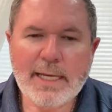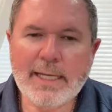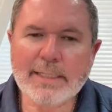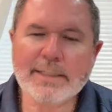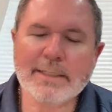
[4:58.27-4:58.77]

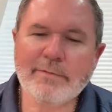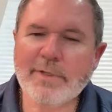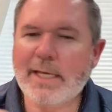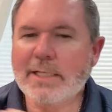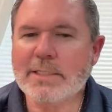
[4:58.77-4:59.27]
And if
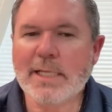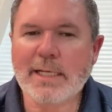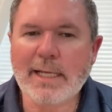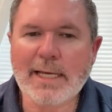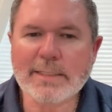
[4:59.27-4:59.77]
you catch
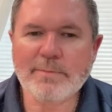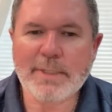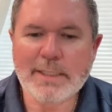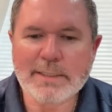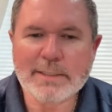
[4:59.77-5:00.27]
that last
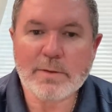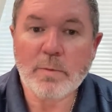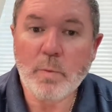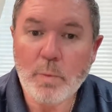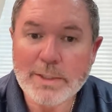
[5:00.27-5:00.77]
piece,
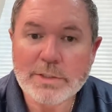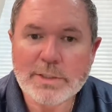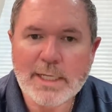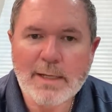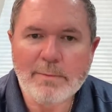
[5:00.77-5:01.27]
wish
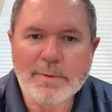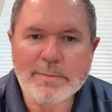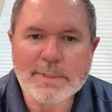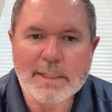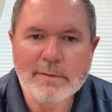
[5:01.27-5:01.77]
to help
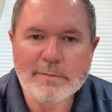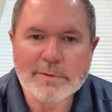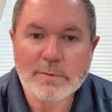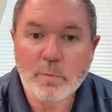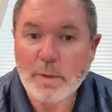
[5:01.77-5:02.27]

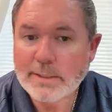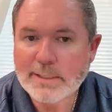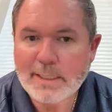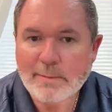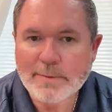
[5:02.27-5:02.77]
themselves, want
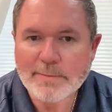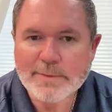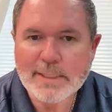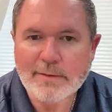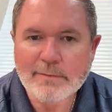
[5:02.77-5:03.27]
to help
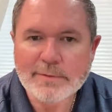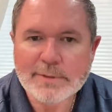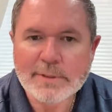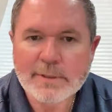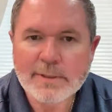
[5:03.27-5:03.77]

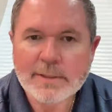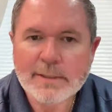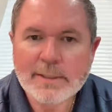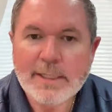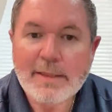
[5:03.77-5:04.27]
themselves,
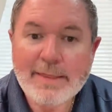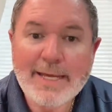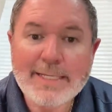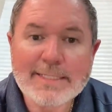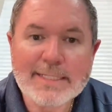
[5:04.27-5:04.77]

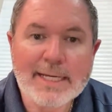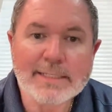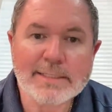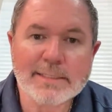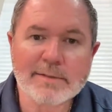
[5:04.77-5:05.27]
That is the
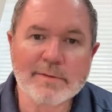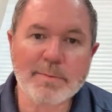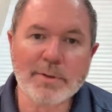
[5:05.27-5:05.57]
essence of